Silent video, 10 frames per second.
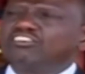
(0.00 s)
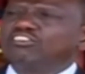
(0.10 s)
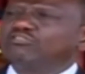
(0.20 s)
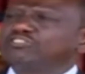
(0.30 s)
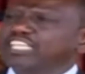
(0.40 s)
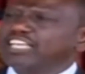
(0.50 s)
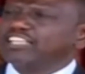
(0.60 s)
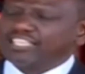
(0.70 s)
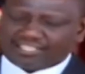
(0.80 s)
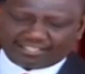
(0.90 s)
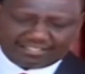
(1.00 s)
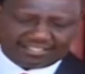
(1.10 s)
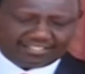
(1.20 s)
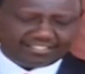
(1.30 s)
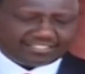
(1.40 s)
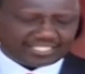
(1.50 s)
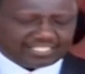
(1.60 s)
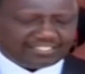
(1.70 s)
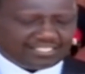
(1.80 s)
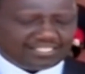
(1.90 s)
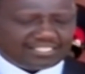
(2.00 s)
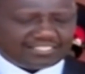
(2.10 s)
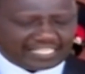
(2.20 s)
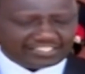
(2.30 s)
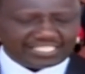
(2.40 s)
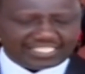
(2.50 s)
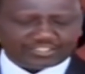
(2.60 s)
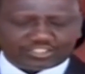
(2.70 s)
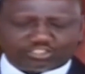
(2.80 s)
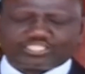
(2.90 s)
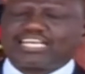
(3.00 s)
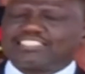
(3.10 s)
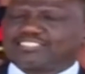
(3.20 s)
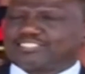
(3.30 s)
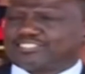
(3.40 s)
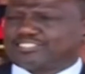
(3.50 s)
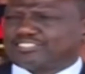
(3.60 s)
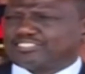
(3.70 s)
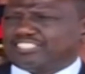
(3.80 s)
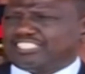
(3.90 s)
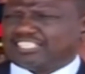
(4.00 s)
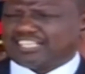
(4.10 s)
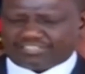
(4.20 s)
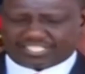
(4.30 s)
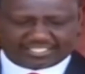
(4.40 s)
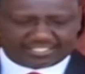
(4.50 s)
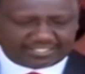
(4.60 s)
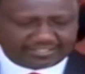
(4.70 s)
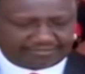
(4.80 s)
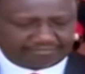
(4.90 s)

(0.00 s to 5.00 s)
of taking dangerous shortcuts in governance.